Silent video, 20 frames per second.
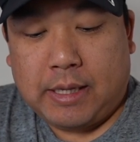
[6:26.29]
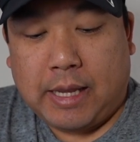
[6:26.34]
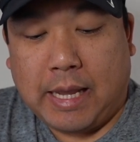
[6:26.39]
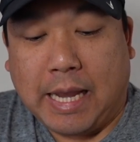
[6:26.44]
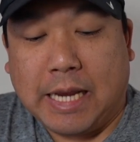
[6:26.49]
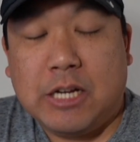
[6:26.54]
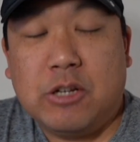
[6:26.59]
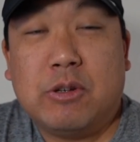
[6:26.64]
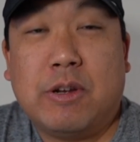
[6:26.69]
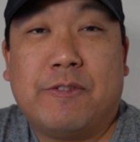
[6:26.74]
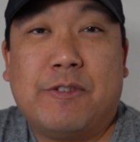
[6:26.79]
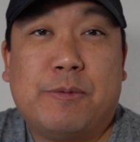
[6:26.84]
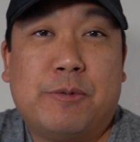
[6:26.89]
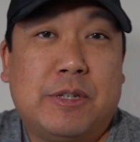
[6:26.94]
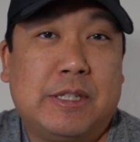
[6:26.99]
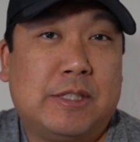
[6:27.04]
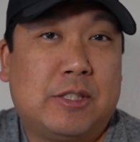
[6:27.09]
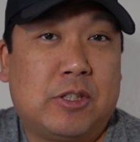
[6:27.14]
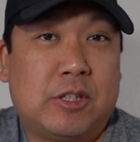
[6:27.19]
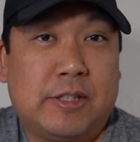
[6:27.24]
I know
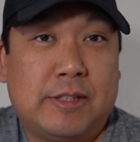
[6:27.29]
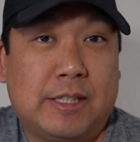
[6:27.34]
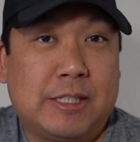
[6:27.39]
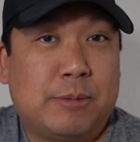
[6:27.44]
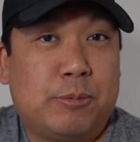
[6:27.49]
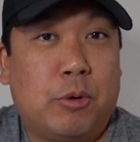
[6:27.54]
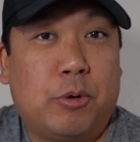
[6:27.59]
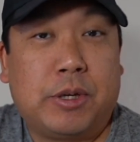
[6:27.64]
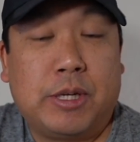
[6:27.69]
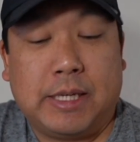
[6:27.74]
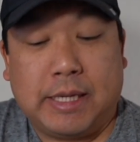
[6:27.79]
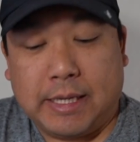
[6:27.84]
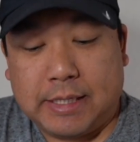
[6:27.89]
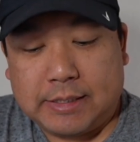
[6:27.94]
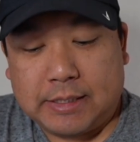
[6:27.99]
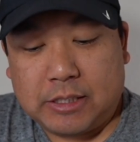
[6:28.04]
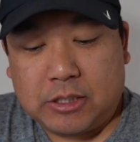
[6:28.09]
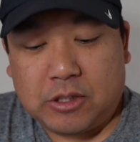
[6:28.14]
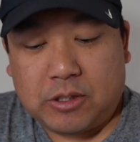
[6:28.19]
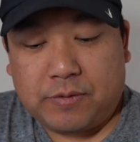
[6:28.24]
everyone has heard that smoking
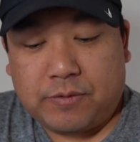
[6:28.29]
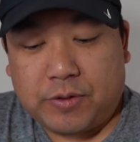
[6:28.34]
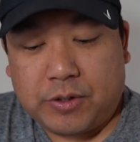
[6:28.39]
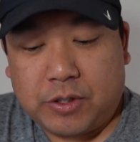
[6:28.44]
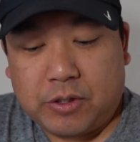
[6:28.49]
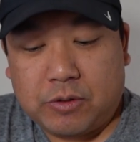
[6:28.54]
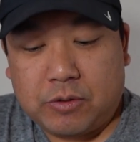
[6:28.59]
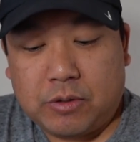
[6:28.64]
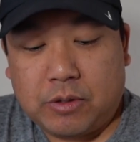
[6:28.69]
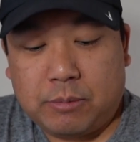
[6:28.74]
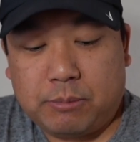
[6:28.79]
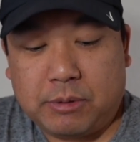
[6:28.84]
isn't good for you,